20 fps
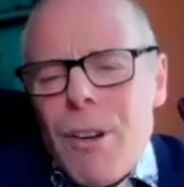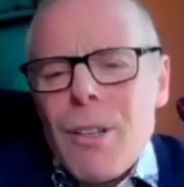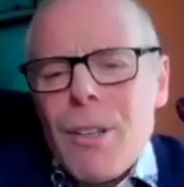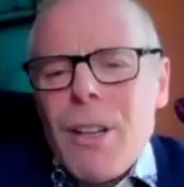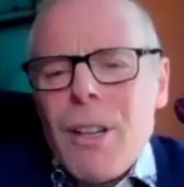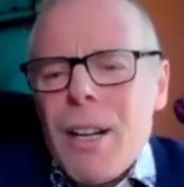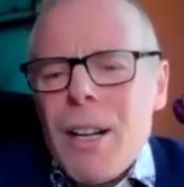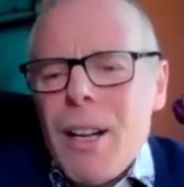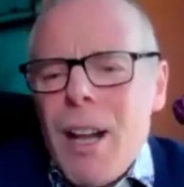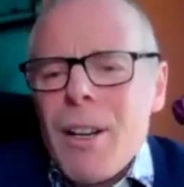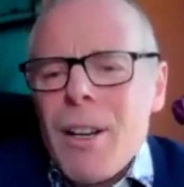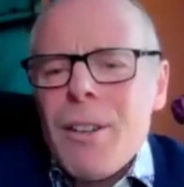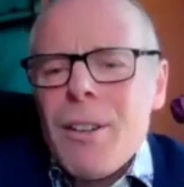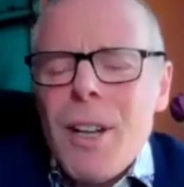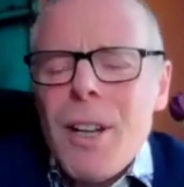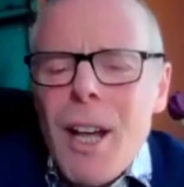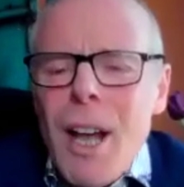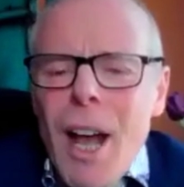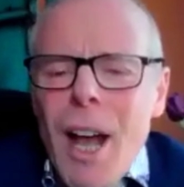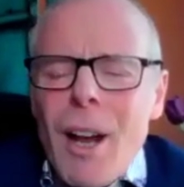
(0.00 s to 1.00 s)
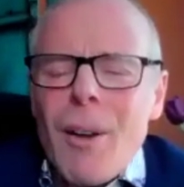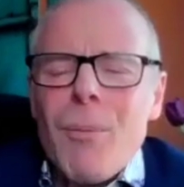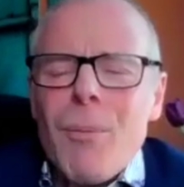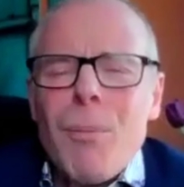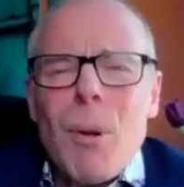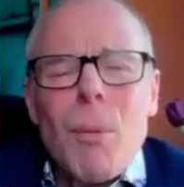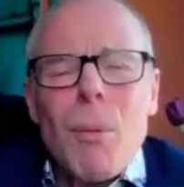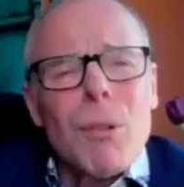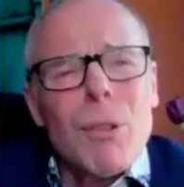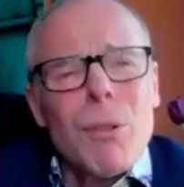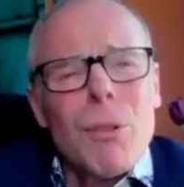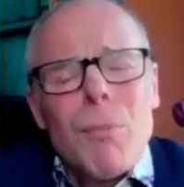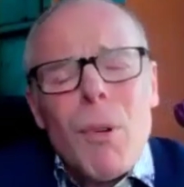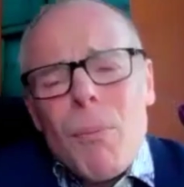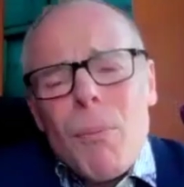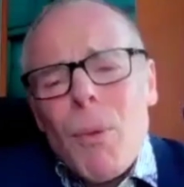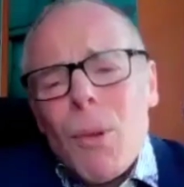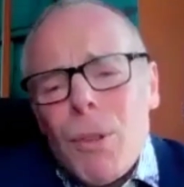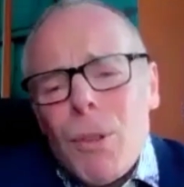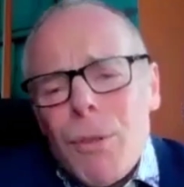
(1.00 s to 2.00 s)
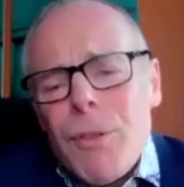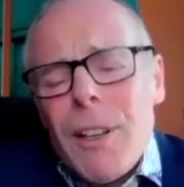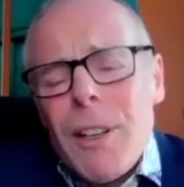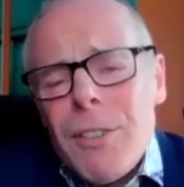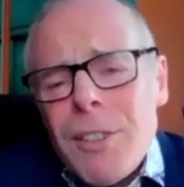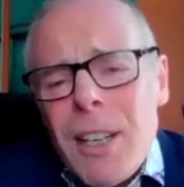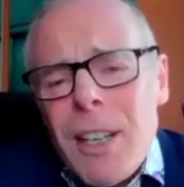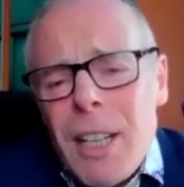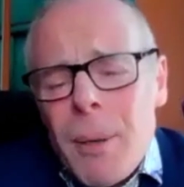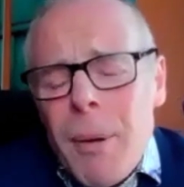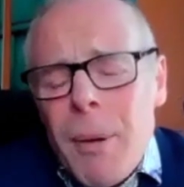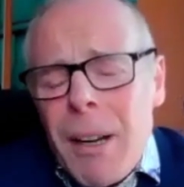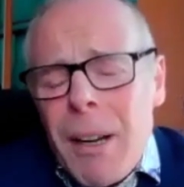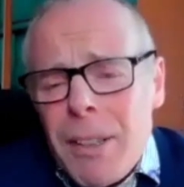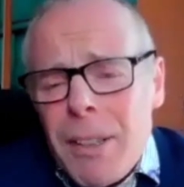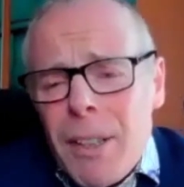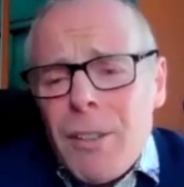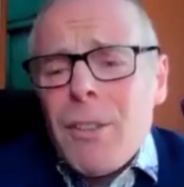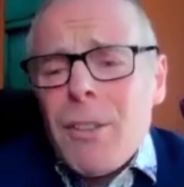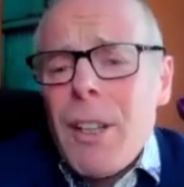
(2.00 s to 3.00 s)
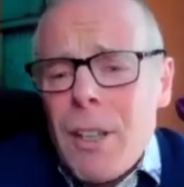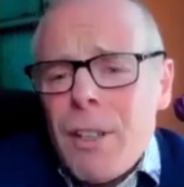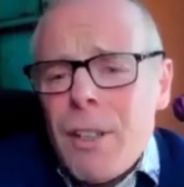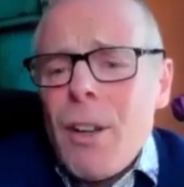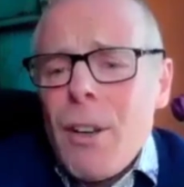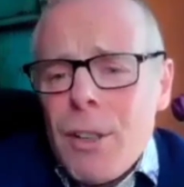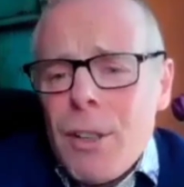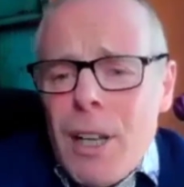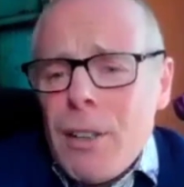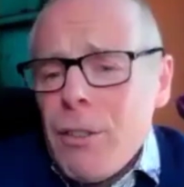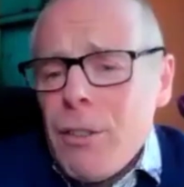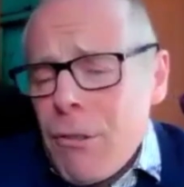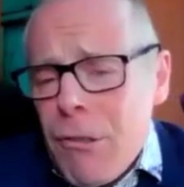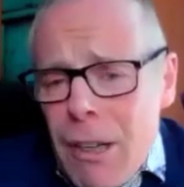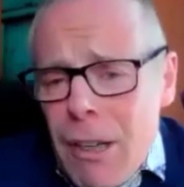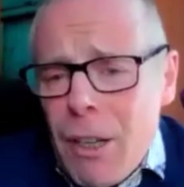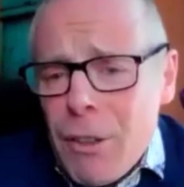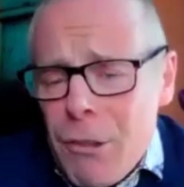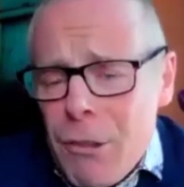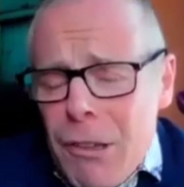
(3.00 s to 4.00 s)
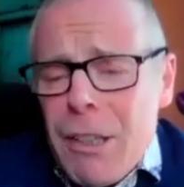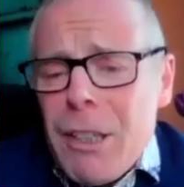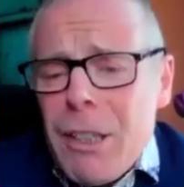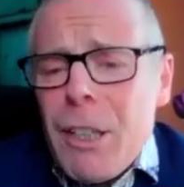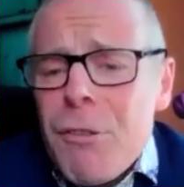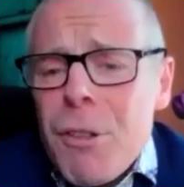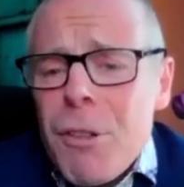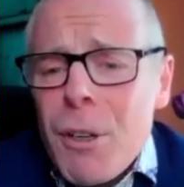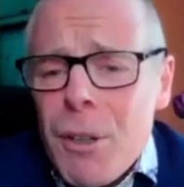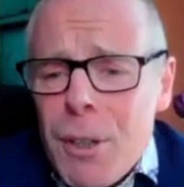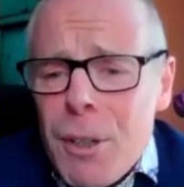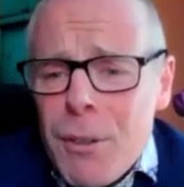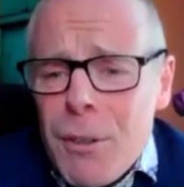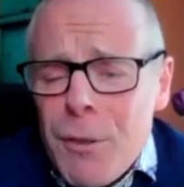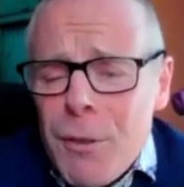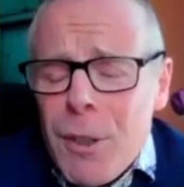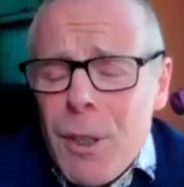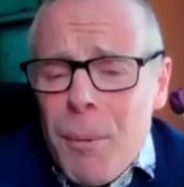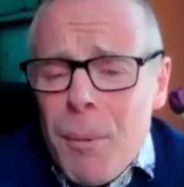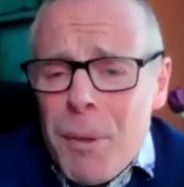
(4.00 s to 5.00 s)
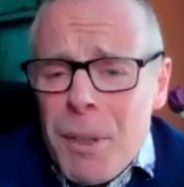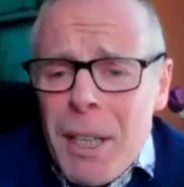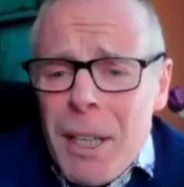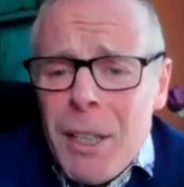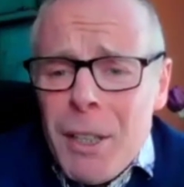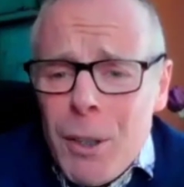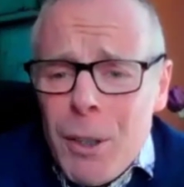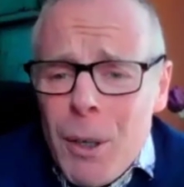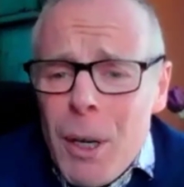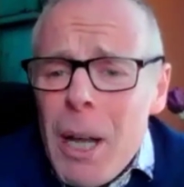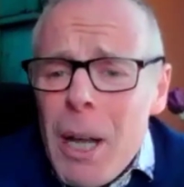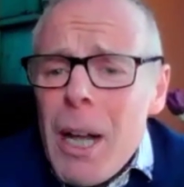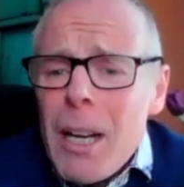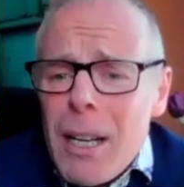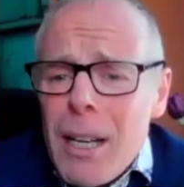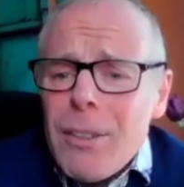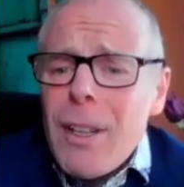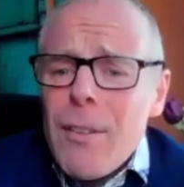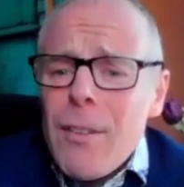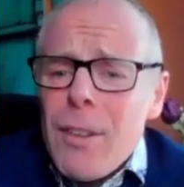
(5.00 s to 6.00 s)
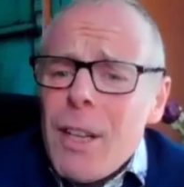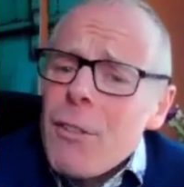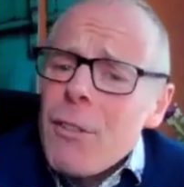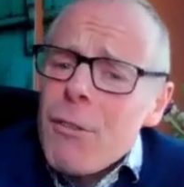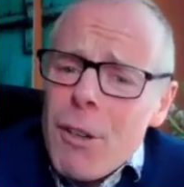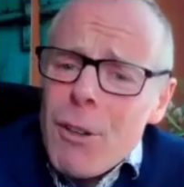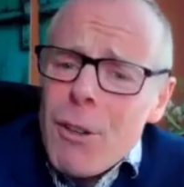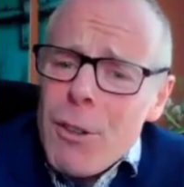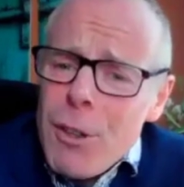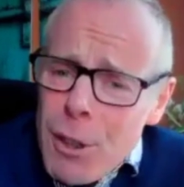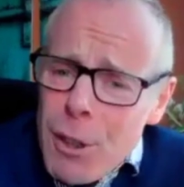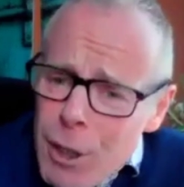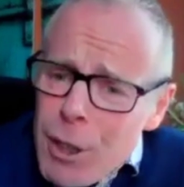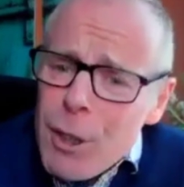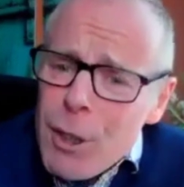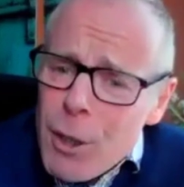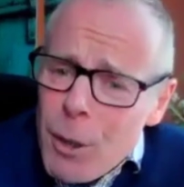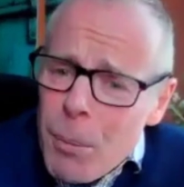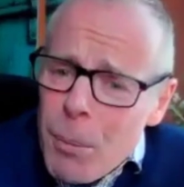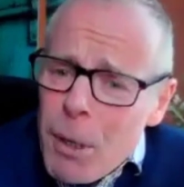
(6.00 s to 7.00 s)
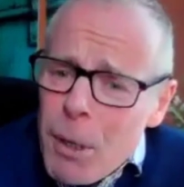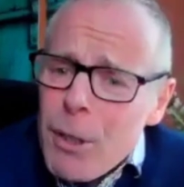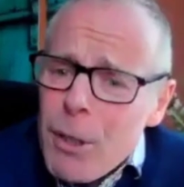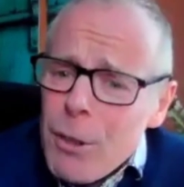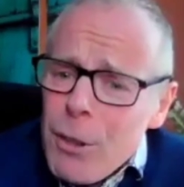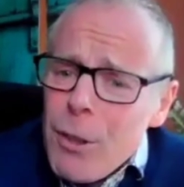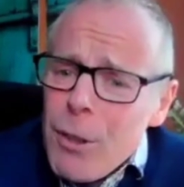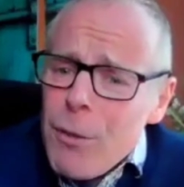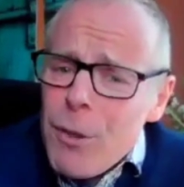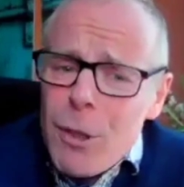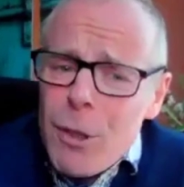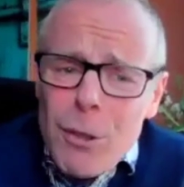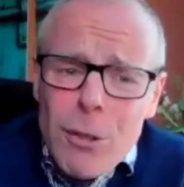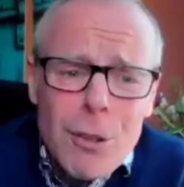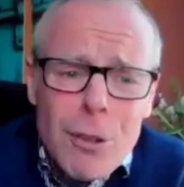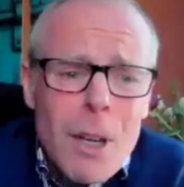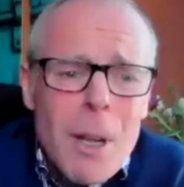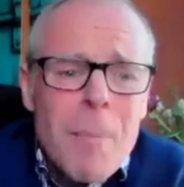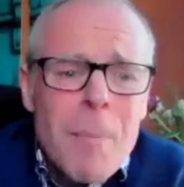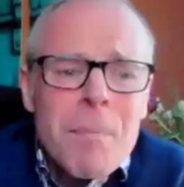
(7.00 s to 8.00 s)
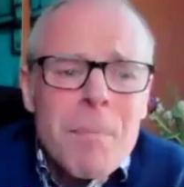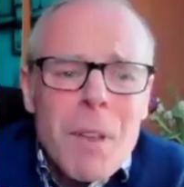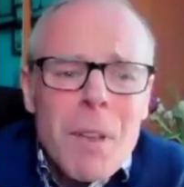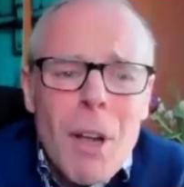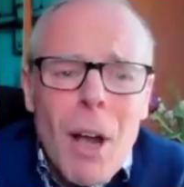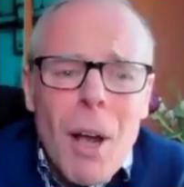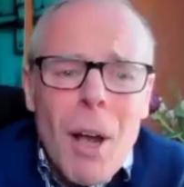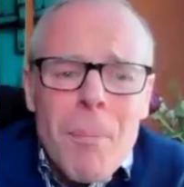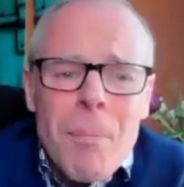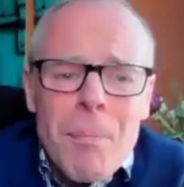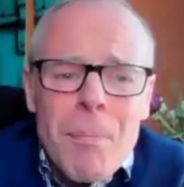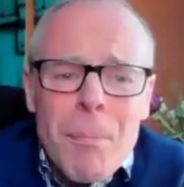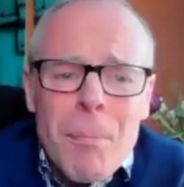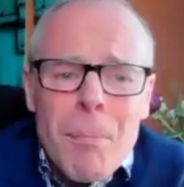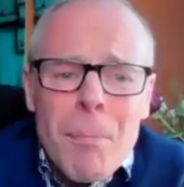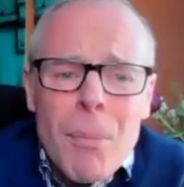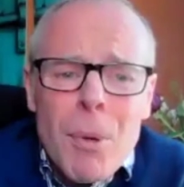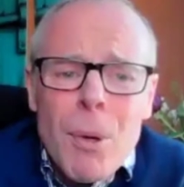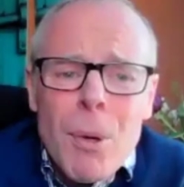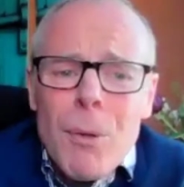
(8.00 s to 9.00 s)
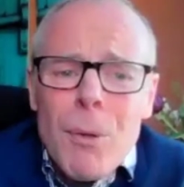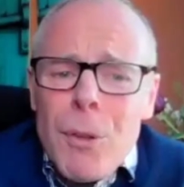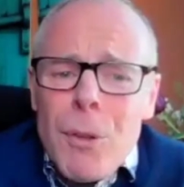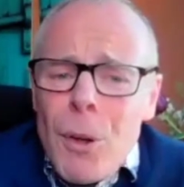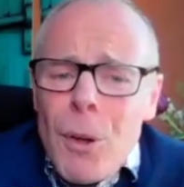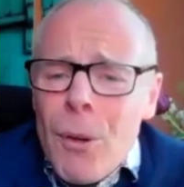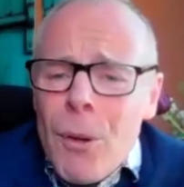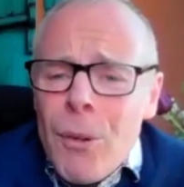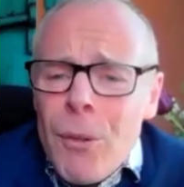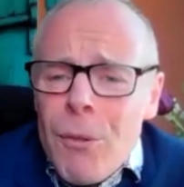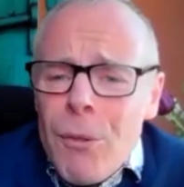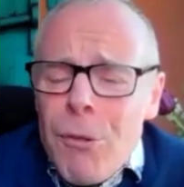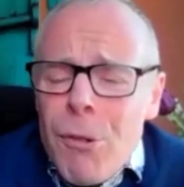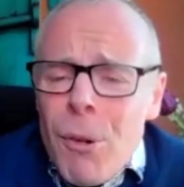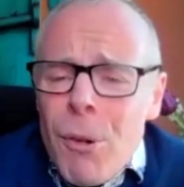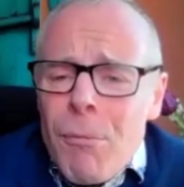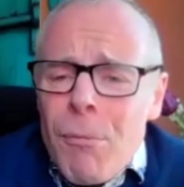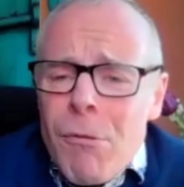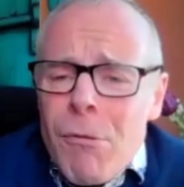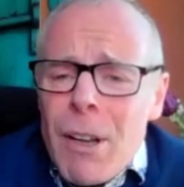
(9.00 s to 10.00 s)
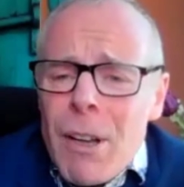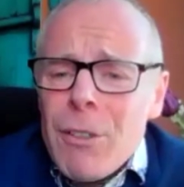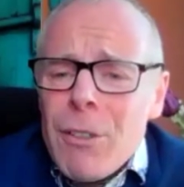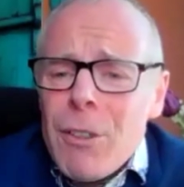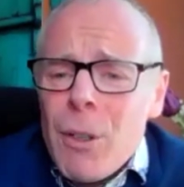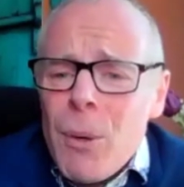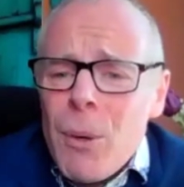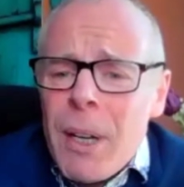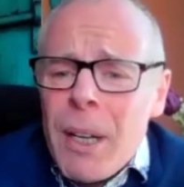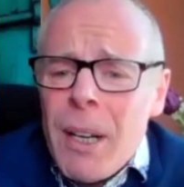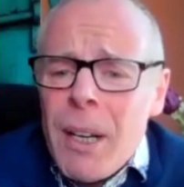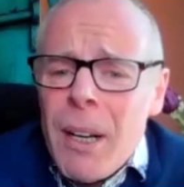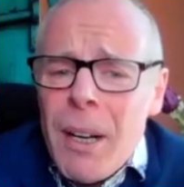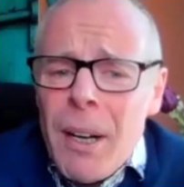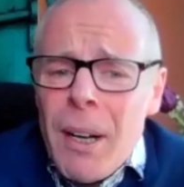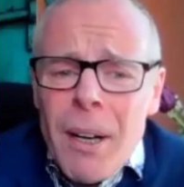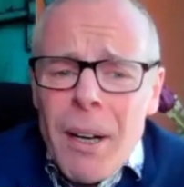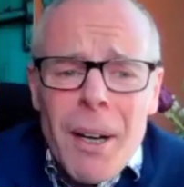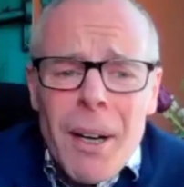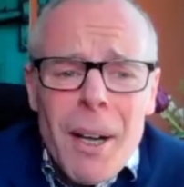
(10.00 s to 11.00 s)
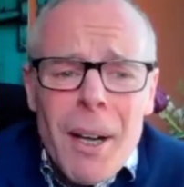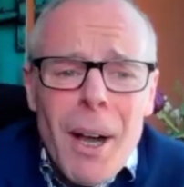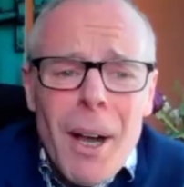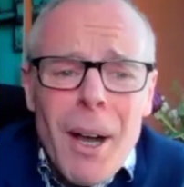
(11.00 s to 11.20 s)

very good. But what's fascinating about this, and I know that's a great intro to the firm. Thank you. Let's have an intro to you, because you've just moved on from rescuing a